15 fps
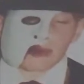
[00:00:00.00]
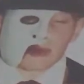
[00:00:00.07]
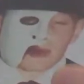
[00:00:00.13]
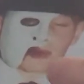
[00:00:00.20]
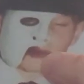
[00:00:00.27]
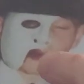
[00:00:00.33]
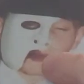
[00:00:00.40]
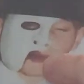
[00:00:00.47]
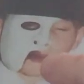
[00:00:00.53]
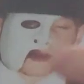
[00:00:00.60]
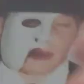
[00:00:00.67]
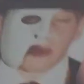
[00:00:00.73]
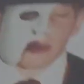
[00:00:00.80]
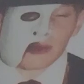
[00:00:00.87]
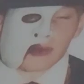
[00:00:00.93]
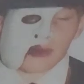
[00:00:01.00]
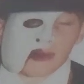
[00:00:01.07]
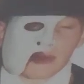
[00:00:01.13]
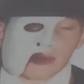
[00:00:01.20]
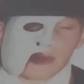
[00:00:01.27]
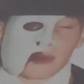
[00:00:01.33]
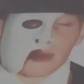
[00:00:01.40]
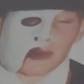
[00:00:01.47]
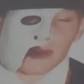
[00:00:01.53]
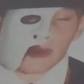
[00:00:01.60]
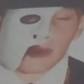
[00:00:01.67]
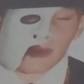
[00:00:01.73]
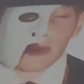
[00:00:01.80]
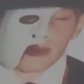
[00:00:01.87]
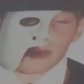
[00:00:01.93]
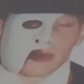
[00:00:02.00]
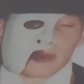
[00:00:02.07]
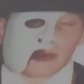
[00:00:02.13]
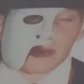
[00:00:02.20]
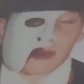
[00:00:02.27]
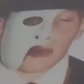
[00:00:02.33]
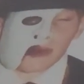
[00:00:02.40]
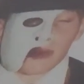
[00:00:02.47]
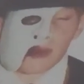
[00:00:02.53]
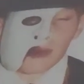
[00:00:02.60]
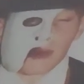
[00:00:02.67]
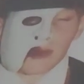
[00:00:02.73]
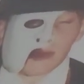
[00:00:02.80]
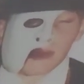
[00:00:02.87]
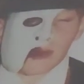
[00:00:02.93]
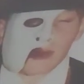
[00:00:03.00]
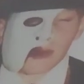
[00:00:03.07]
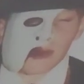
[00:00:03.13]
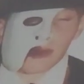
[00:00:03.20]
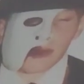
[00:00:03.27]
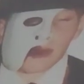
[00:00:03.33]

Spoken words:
this mask that I had then from Phantom of the Opera. I